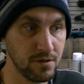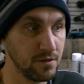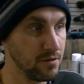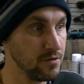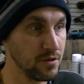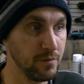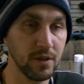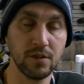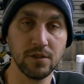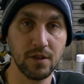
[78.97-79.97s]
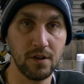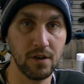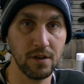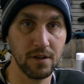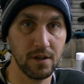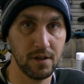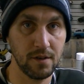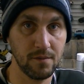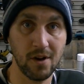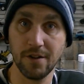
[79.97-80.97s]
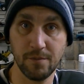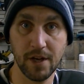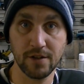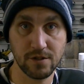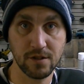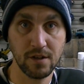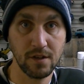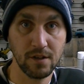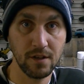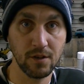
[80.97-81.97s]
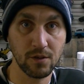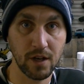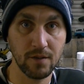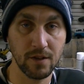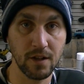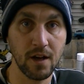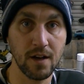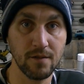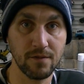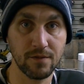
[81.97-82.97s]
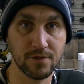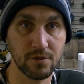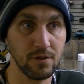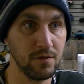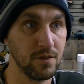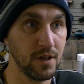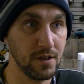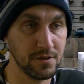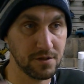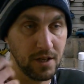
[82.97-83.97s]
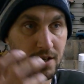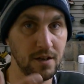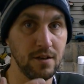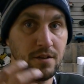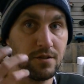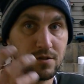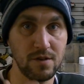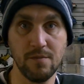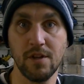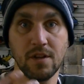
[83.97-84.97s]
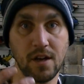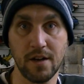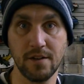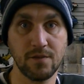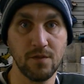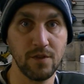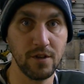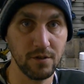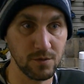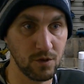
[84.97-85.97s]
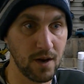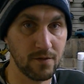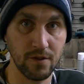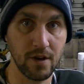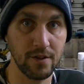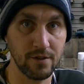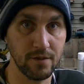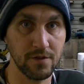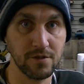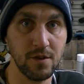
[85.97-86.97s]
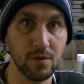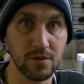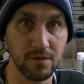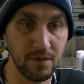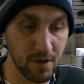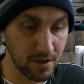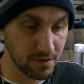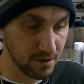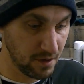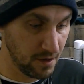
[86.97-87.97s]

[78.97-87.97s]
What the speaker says: cruiser build on the bench. You know, kind of a live sort of steady streaming kind of different videos one after another of the sequence of events.